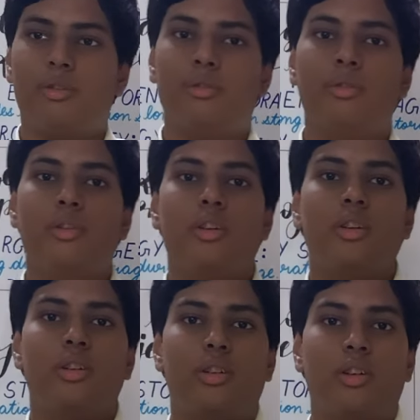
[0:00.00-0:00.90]
to
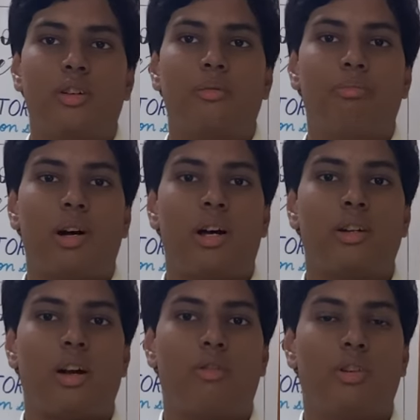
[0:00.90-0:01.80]
the
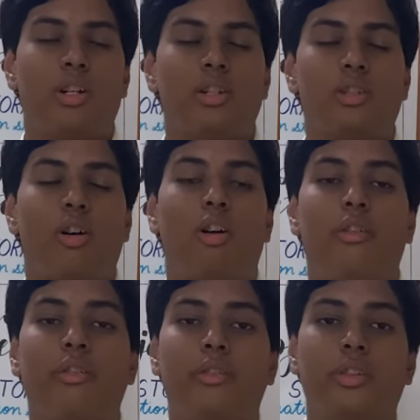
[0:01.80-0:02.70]
power outlets
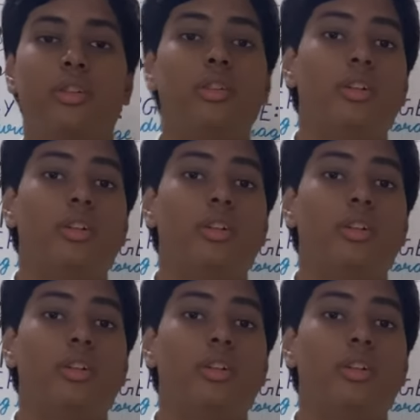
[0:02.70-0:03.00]
of the